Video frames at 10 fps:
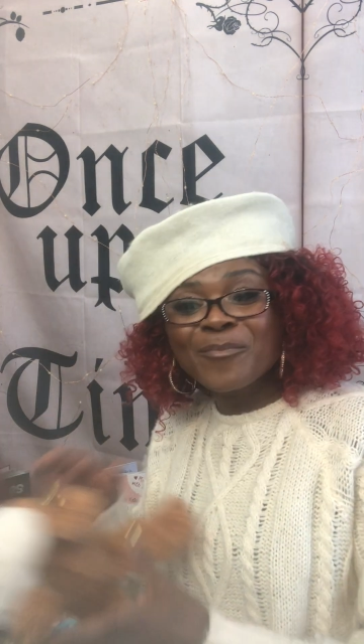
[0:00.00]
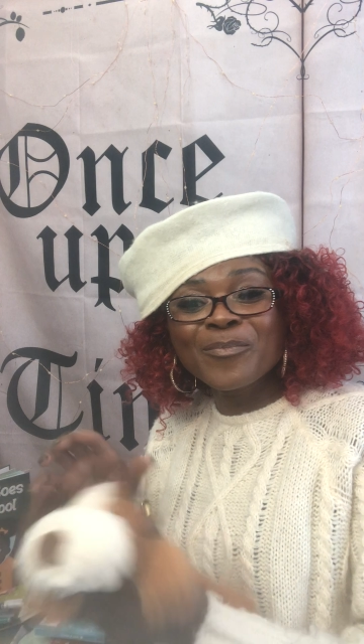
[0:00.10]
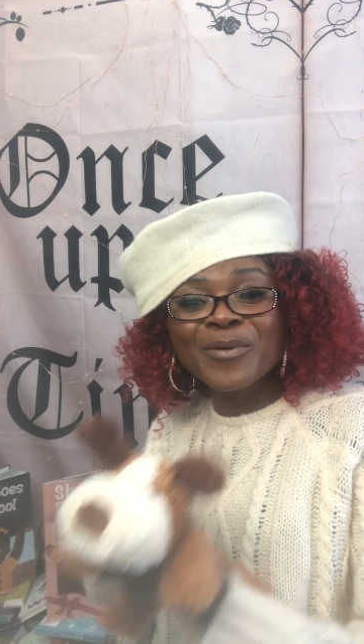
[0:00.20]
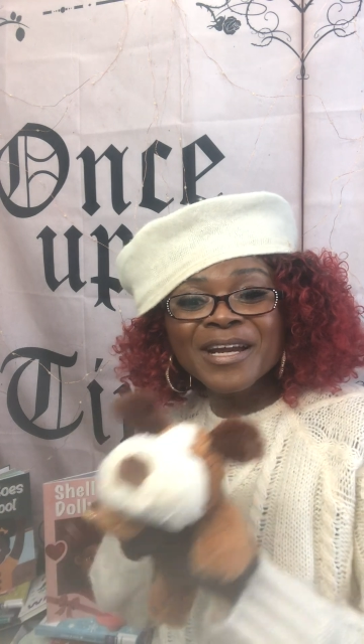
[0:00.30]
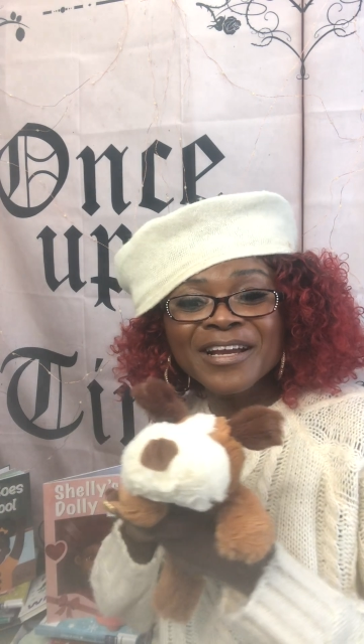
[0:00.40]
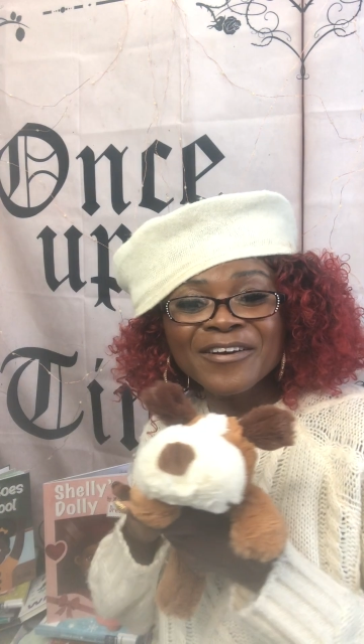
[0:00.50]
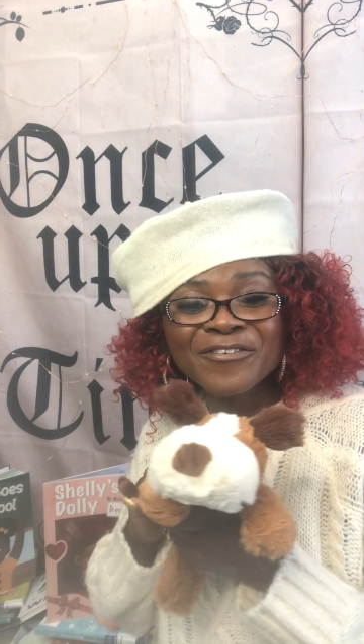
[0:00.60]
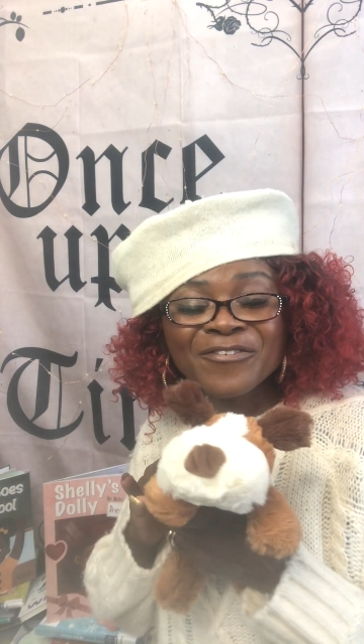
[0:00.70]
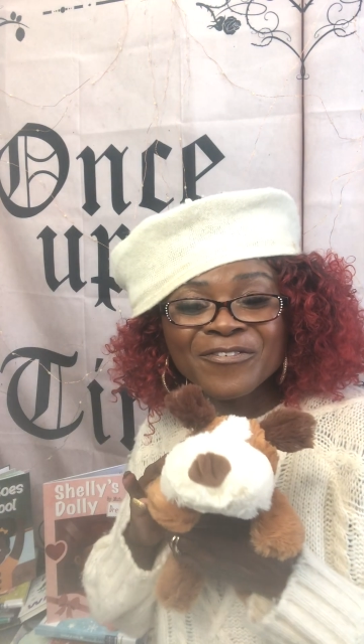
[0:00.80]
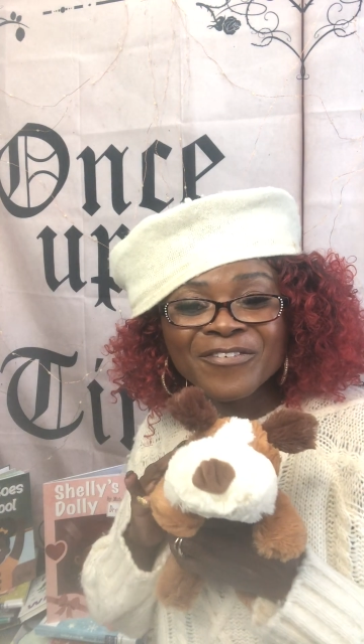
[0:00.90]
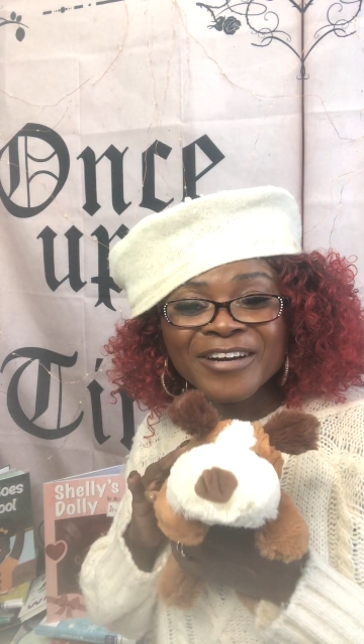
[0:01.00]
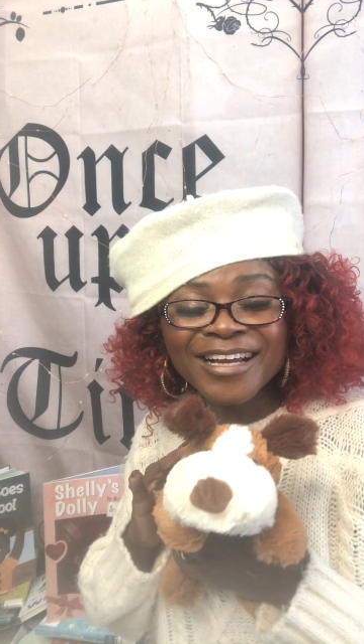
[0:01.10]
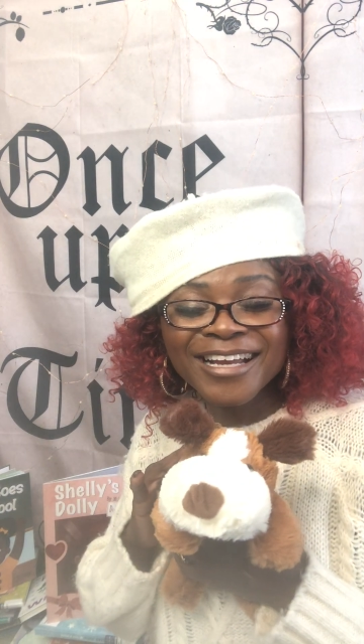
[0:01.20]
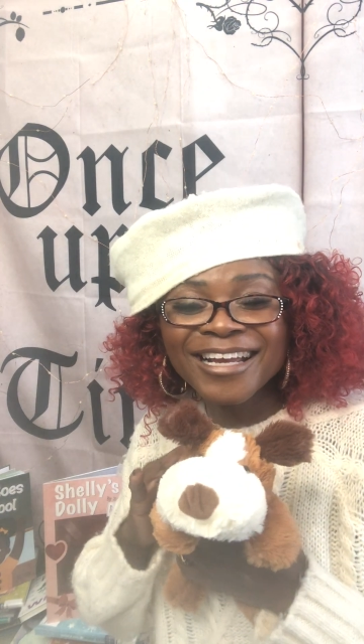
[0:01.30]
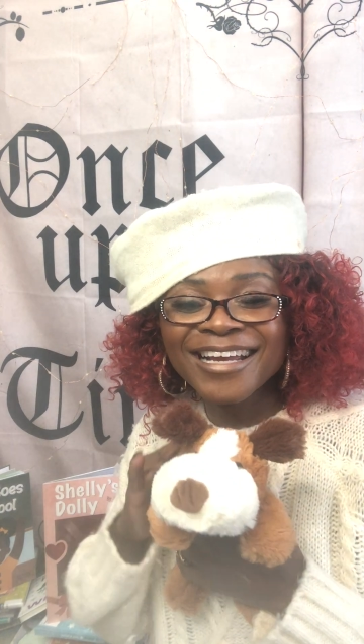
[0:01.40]
bring a
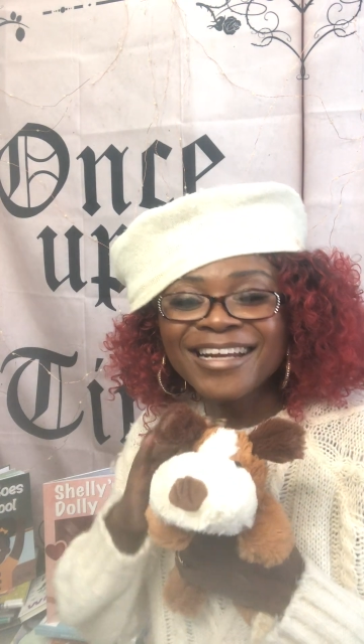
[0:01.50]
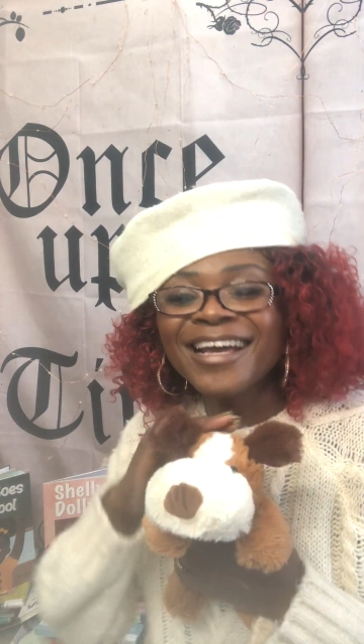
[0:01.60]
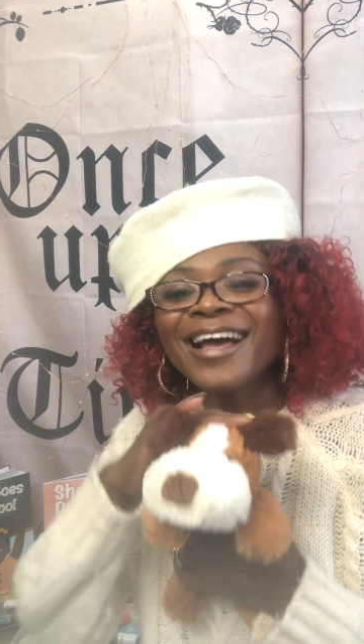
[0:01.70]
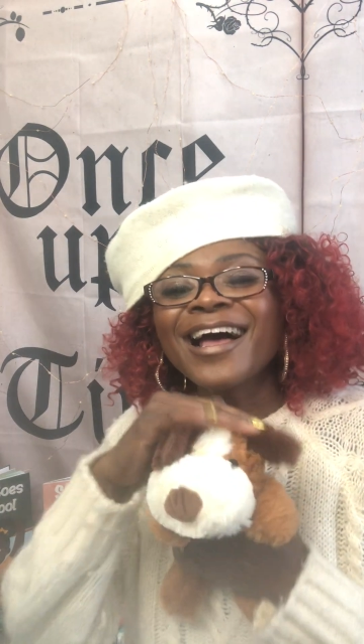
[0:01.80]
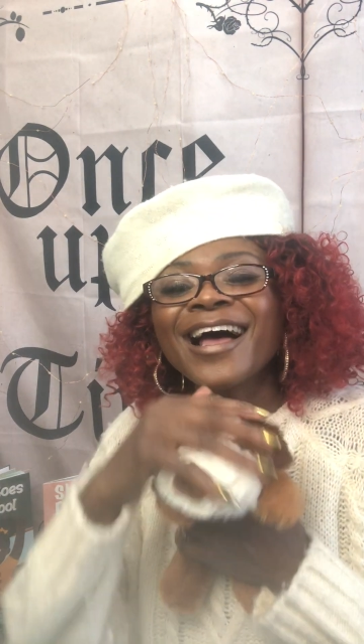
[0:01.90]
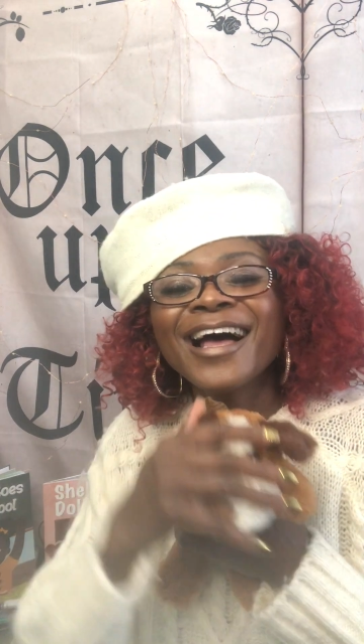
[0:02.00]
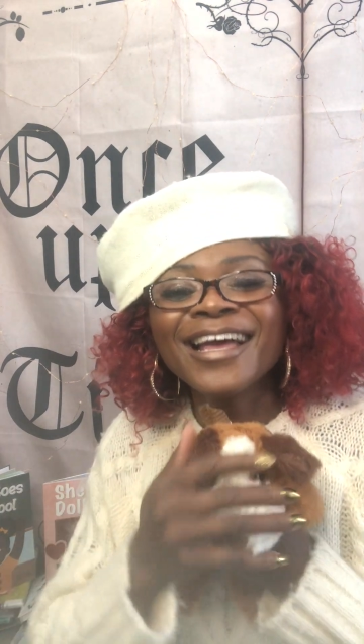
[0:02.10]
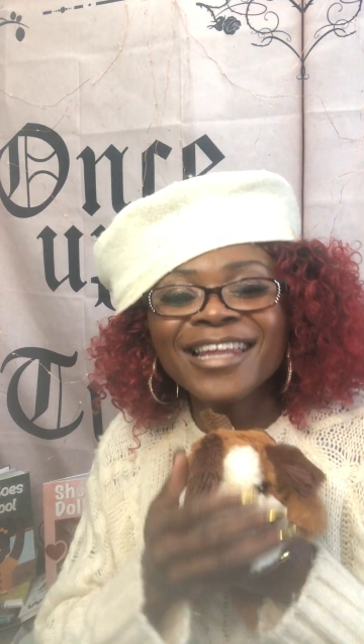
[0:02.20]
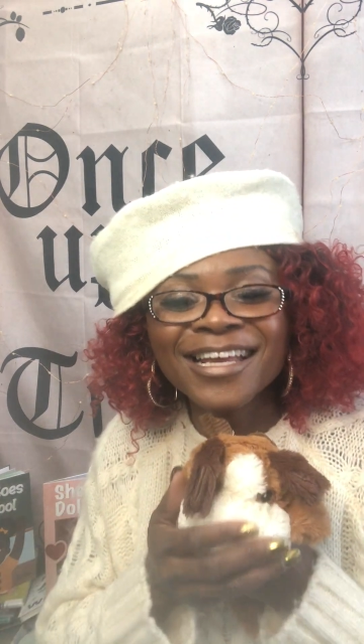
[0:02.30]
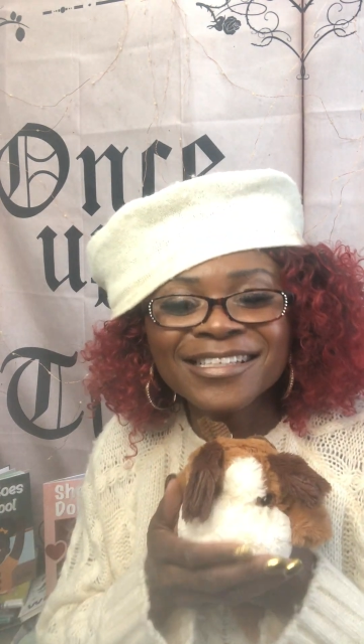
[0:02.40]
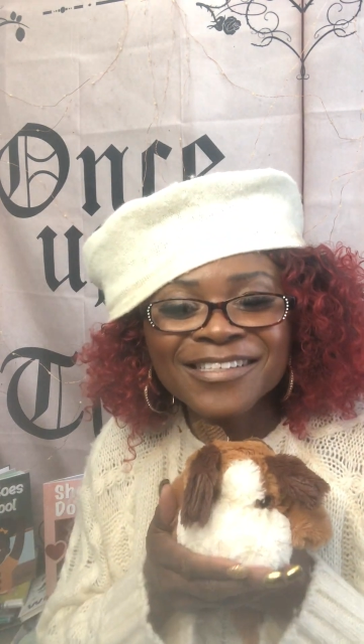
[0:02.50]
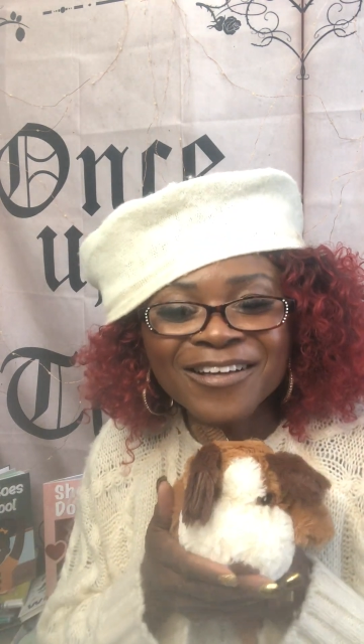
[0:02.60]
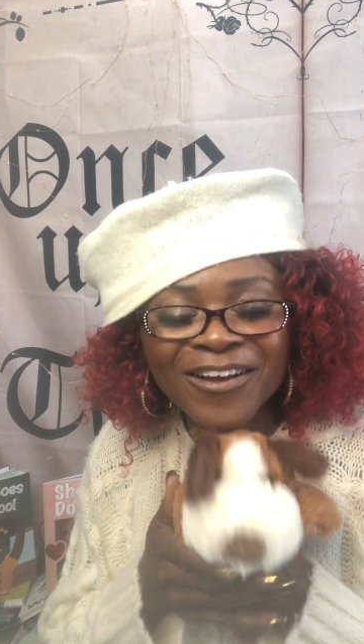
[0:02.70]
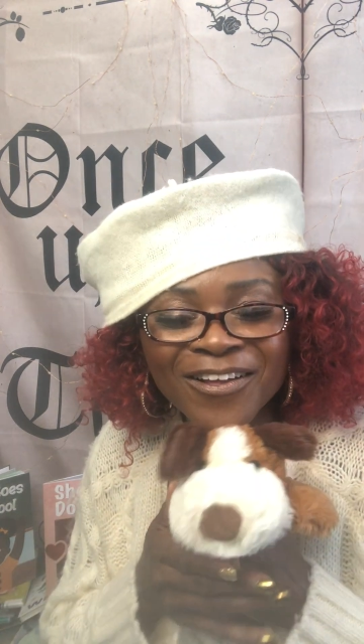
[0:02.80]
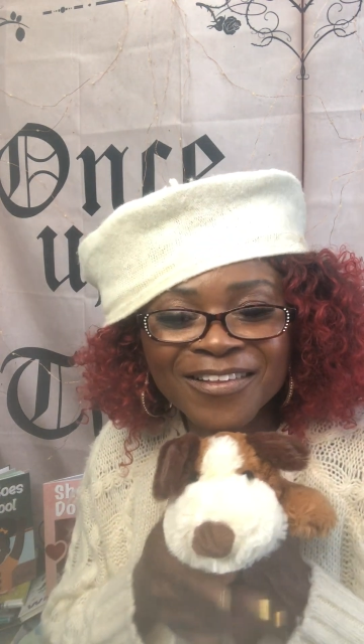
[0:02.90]
friend. I like to
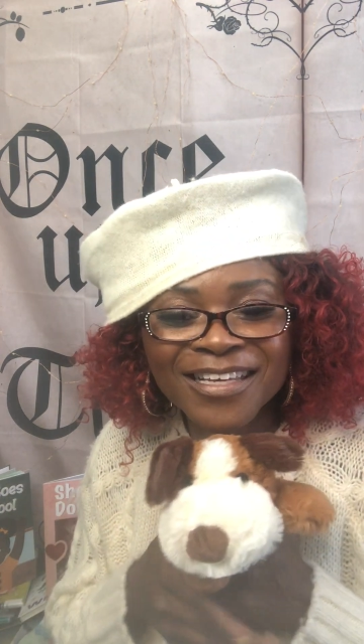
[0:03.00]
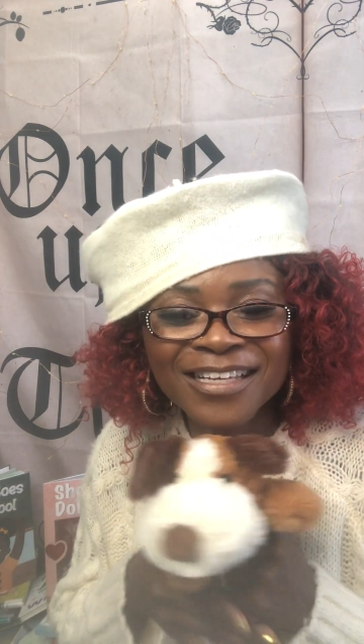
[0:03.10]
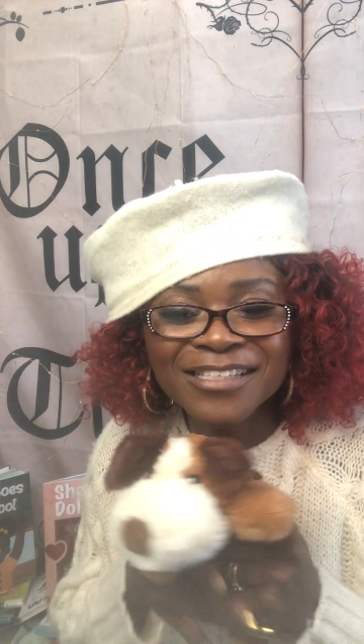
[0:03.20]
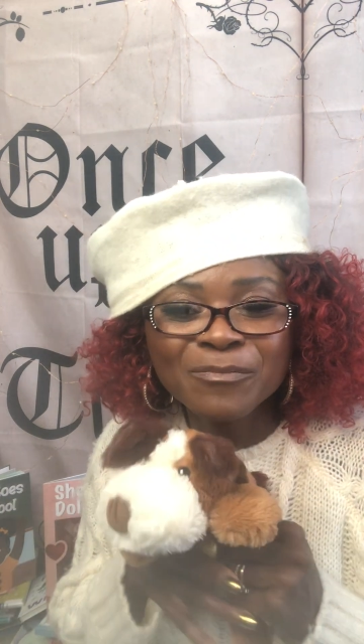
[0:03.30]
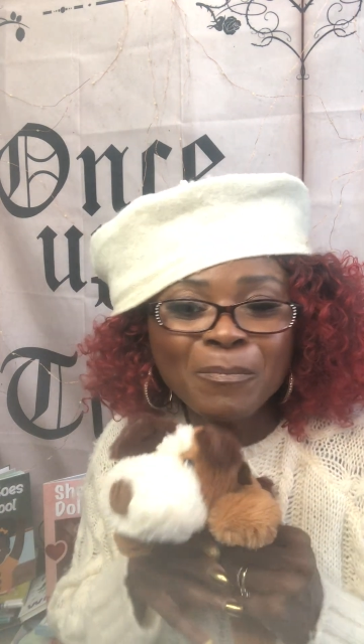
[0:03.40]
call these